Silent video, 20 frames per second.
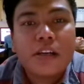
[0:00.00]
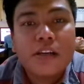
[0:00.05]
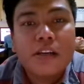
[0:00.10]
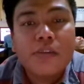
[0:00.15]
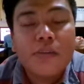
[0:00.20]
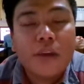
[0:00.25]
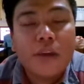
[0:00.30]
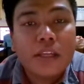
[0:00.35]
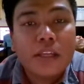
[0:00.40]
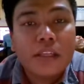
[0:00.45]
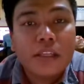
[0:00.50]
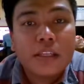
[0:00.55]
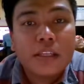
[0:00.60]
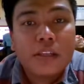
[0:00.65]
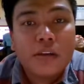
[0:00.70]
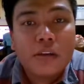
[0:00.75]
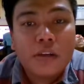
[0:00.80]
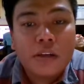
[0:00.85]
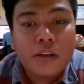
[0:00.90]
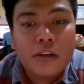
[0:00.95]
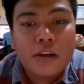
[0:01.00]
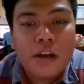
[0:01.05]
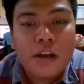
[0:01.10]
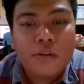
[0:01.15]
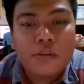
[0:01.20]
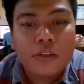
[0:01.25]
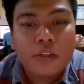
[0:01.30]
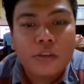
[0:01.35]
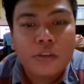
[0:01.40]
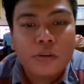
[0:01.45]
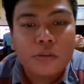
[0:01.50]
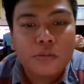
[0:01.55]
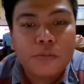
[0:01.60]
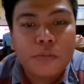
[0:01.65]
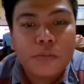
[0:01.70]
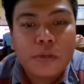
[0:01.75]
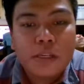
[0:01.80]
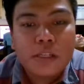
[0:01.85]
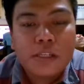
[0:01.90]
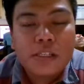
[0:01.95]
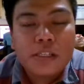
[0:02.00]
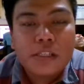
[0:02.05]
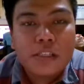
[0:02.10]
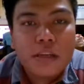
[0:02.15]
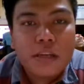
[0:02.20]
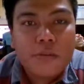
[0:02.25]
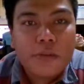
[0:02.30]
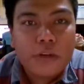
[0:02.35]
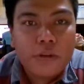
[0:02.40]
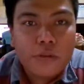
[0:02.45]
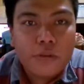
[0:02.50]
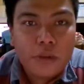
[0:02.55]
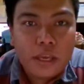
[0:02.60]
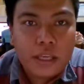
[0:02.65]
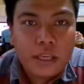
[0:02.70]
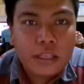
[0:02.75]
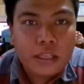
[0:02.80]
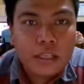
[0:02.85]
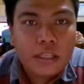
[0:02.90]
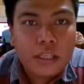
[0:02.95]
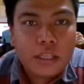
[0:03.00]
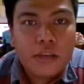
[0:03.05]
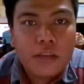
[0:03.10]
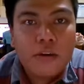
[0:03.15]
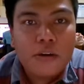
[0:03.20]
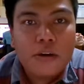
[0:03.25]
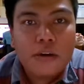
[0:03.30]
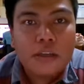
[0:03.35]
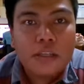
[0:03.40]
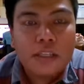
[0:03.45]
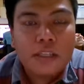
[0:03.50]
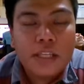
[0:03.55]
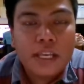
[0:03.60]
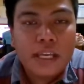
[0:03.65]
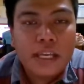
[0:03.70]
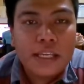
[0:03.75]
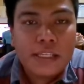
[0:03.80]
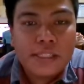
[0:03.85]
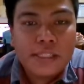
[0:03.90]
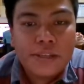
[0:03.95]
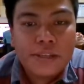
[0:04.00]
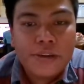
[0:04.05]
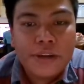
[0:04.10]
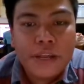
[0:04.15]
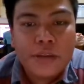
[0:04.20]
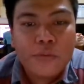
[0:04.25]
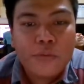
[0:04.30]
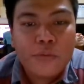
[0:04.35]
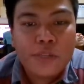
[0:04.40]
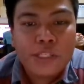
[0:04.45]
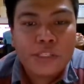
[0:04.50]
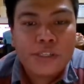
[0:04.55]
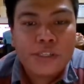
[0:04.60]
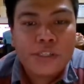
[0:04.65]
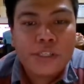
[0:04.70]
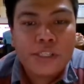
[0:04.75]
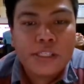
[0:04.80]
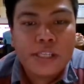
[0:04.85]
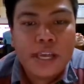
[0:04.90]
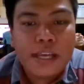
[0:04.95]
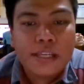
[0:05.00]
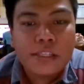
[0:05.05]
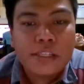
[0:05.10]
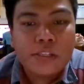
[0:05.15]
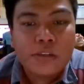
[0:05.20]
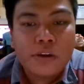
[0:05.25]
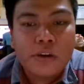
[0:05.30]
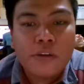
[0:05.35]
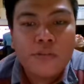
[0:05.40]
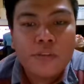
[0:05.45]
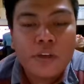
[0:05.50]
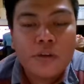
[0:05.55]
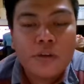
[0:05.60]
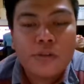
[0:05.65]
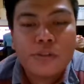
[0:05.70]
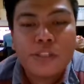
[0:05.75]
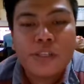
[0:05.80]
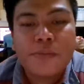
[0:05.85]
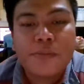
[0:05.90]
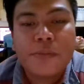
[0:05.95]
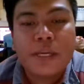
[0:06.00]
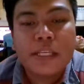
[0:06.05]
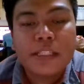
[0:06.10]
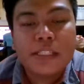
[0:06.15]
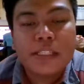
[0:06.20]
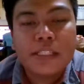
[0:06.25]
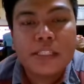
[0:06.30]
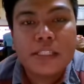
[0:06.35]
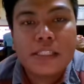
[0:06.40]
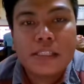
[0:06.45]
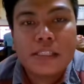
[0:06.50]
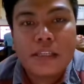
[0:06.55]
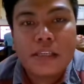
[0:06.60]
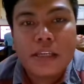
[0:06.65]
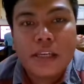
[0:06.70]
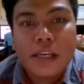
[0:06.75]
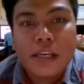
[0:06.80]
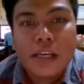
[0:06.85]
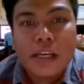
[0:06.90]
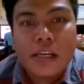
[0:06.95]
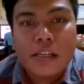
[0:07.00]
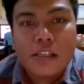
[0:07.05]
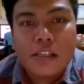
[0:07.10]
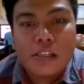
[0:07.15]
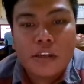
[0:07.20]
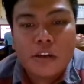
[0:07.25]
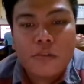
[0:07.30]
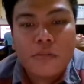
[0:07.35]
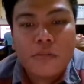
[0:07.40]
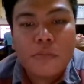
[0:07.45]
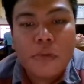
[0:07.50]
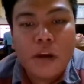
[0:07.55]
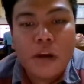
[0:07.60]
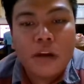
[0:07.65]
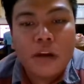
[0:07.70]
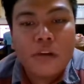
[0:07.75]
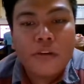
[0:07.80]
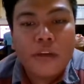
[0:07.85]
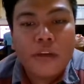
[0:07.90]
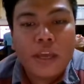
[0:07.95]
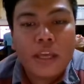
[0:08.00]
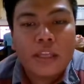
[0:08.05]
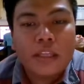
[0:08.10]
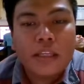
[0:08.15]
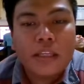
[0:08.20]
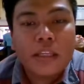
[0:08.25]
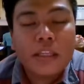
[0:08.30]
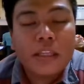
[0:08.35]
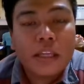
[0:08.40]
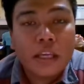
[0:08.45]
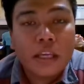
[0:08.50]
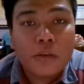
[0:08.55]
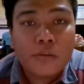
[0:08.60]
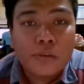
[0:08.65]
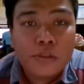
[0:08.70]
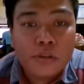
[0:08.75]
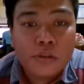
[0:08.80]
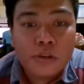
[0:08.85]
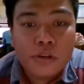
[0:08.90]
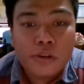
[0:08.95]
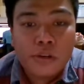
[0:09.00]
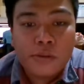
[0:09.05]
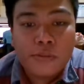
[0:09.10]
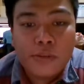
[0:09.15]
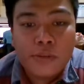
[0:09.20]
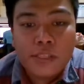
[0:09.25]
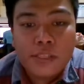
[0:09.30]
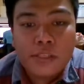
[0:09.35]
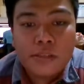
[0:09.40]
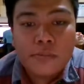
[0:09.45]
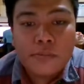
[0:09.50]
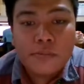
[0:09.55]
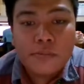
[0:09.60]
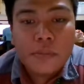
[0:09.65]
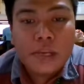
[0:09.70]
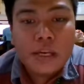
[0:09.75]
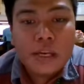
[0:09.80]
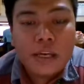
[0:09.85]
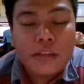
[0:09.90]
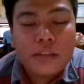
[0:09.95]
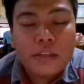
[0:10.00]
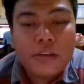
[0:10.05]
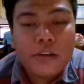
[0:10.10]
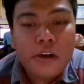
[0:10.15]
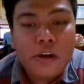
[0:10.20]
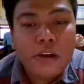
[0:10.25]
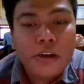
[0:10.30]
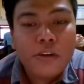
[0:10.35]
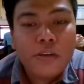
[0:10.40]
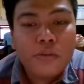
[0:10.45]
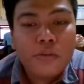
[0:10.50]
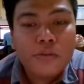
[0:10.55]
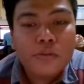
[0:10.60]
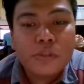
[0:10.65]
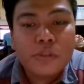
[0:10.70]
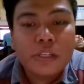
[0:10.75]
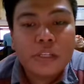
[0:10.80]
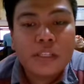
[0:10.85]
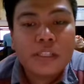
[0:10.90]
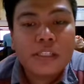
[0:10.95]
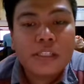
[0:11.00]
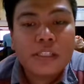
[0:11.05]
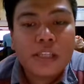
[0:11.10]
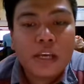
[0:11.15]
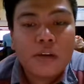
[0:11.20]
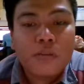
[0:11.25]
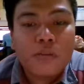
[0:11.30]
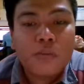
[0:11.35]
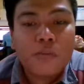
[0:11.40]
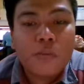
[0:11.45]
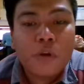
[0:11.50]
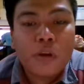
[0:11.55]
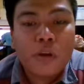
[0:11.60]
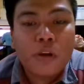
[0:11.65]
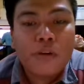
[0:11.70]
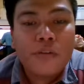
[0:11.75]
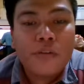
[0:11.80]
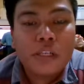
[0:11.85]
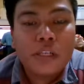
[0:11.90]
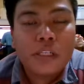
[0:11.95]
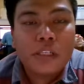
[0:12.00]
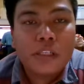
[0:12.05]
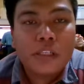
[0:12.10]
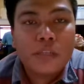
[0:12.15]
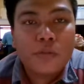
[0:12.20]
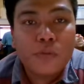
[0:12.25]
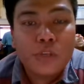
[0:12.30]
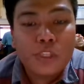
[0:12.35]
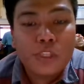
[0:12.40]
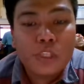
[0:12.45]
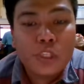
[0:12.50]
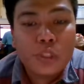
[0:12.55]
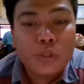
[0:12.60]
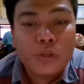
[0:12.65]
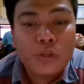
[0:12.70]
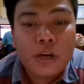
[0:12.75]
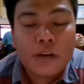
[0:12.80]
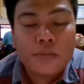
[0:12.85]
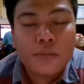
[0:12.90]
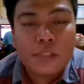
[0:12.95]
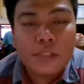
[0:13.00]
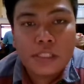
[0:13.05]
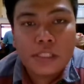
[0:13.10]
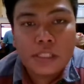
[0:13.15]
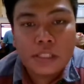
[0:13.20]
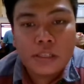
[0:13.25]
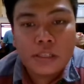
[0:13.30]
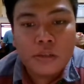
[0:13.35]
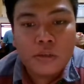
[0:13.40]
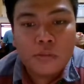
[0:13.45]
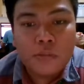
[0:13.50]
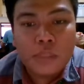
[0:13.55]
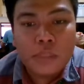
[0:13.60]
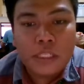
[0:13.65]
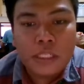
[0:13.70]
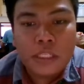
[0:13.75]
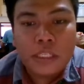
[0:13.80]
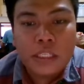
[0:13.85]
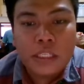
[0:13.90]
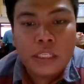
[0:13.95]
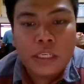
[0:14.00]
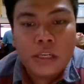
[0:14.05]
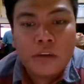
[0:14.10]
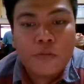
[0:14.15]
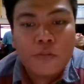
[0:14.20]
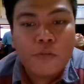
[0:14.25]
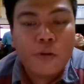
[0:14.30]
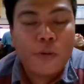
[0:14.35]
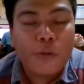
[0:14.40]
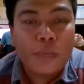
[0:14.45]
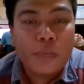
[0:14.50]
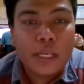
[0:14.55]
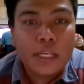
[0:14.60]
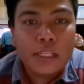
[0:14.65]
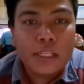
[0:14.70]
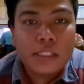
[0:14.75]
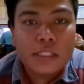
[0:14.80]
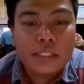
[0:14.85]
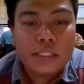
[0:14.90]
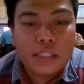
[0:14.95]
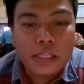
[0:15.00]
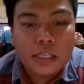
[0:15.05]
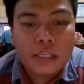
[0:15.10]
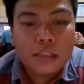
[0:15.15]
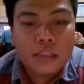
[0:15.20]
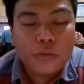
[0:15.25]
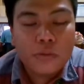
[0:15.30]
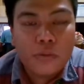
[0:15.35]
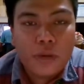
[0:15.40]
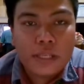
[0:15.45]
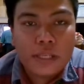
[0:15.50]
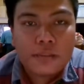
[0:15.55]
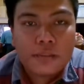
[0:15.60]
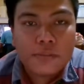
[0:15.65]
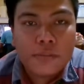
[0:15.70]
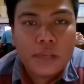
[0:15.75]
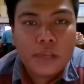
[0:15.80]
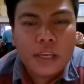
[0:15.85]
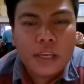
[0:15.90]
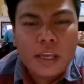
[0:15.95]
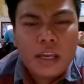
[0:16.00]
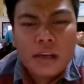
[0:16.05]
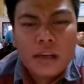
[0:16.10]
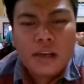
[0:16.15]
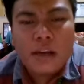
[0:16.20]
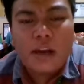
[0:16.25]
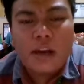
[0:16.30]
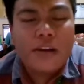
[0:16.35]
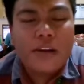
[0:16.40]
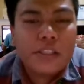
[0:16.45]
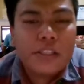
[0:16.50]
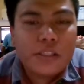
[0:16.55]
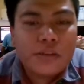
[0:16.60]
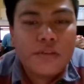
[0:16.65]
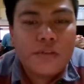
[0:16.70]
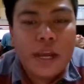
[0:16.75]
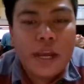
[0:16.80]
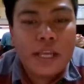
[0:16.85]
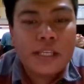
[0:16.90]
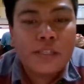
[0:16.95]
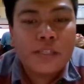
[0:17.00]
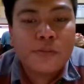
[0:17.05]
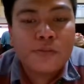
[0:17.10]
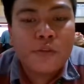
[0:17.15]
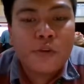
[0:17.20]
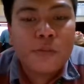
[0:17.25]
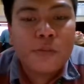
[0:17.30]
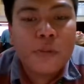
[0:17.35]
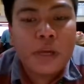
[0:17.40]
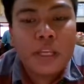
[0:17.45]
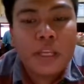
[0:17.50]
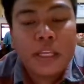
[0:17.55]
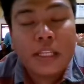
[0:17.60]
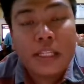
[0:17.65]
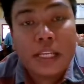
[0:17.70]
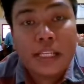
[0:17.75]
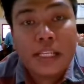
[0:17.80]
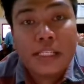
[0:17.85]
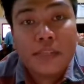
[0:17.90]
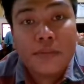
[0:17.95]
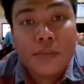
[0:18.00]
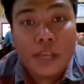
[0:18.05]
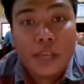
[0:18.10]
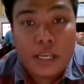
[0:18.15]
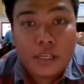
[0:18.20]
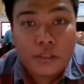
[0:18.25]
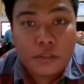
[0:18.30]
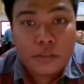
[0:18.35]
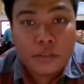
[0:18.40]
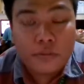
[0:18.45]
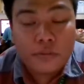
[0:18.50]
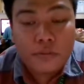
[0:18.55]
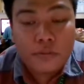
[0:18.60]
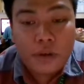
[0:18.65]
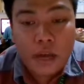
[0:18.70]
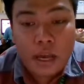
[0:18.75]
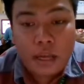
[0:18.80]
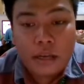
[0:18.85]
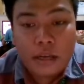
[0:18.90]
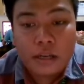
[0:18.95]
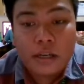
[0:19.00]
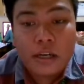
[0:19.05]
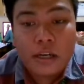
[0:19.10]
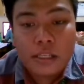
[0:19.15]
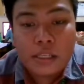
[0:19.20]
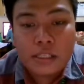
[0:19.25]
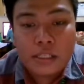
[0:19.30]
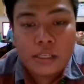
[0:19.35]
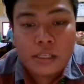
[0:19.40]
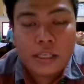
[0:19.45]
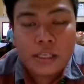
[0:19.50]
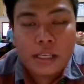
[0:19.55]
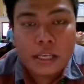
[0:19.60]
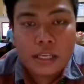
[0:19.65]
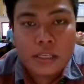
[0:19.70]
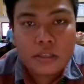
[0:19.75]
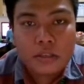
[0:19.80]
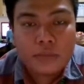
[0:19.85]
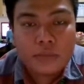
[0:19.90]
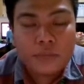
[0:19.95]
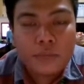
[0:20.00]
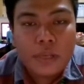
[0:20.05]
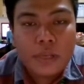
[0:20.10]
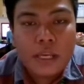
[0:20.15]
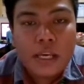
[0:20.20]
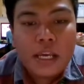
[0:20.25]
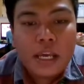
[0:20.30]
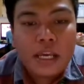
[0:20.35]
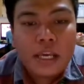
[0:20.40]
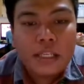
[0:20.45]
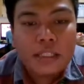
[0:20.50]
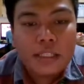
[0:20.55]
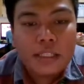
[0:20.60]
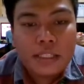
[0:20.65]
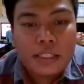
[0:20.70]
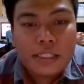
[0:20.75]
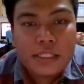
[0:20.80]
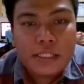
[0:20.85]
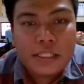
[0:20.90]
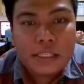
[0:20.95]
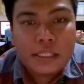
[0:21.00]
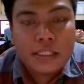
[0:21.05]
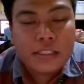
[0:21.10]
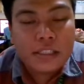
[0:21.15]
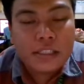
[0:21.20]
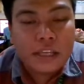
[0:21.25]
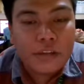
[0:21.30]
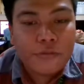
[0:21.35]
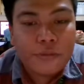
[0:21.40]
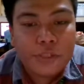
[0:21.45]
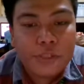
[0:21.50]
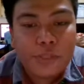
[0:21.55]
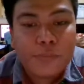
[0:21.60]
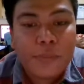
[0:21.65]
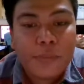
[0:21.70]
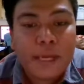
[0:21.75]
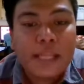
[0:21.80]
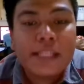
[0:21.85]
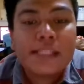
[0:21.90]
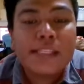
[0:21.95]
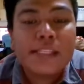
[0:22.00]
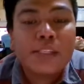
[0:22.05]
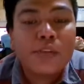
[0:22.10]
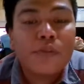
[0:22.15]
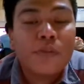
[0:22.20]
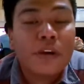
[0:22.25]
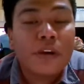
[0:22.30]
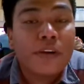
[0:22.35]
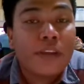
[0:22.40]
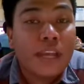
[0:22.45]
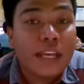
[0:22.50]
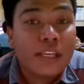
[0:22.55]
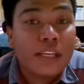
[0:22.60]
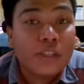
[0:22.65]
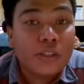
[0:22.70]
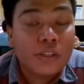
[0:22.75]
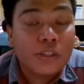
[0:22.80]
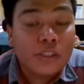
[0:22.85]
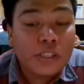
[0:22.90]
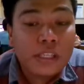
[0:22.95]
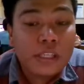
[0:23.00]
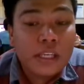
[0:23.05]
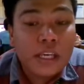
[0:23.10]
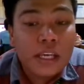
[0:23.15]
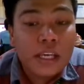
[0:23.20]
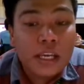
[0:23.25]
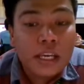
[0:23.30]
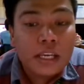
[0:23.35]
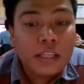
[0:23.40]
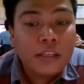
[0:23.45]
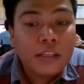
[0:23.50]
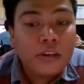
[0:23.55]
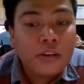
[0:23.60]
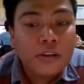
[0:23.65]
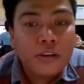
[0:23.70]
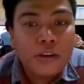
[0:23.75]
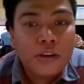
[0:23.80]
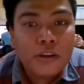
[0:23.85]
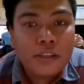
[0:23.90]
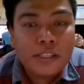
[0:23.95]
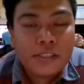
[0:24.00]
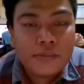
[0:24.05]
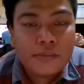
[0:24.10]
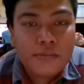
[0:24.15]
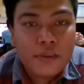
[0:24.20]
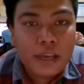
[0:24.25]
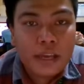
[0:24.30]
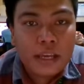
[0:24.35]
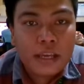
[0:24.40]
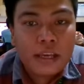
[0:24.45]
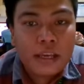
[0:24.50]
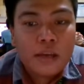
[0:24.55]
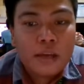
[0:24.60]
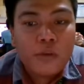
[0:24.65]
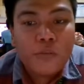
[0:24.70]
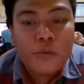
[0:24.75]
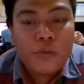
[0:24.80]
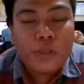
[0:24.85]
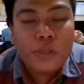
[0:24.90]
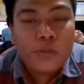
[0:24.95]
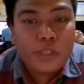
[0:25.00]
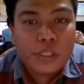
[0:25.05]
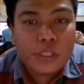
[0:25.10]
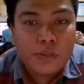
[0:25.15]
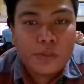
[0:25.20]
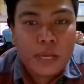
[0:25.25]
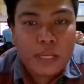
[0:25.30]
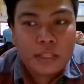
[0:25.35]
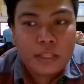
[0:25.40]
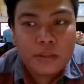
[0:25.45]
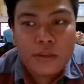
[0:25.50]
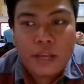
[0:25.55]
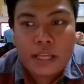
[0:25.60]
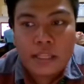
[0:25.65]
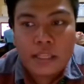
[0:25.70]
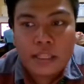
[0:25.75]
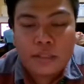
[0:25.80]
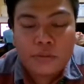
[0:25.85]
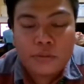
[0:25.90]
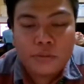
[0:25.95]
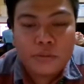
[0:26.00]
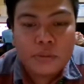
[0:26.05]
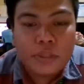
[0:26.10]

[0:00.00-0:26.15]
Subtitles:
located all around the globe. Some are located along the eastern and western sides of the ocean basins. Some are located at the equatorial region, and there are those at the south polar region which travels globally from east to west. Currents arise from an intensification of gyre circulation, and this is in response to variations in the Coriolis effect with respect to latitude.